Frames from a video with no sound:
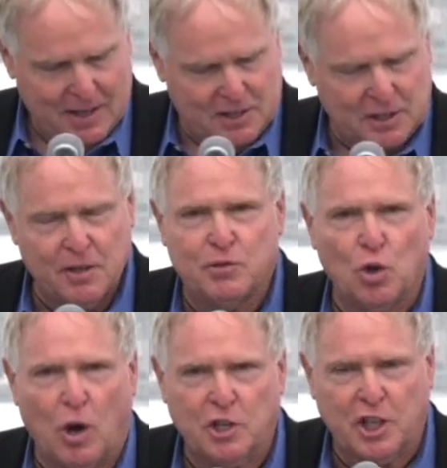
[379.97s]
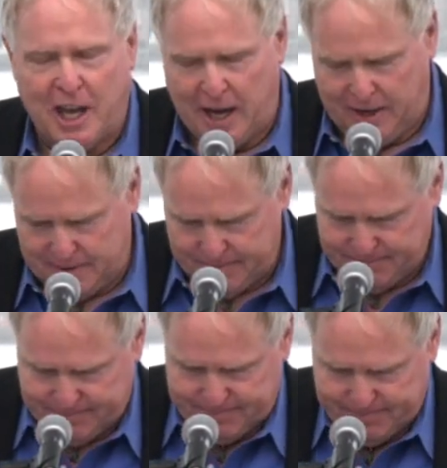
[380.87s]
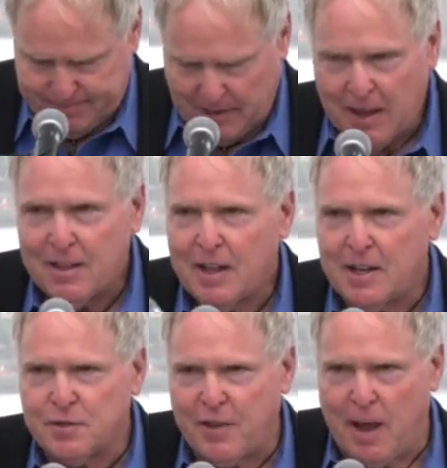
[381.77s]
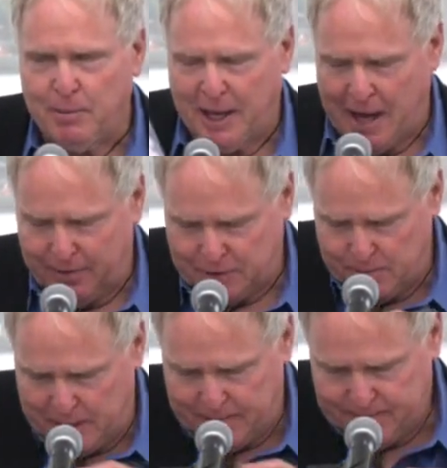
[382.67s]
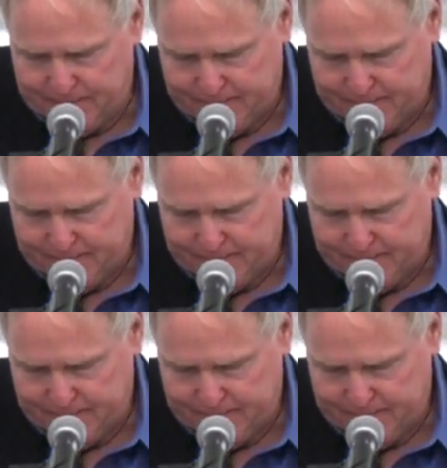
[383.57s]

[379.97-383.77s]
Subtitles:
This is of George Kane that his family gave to me.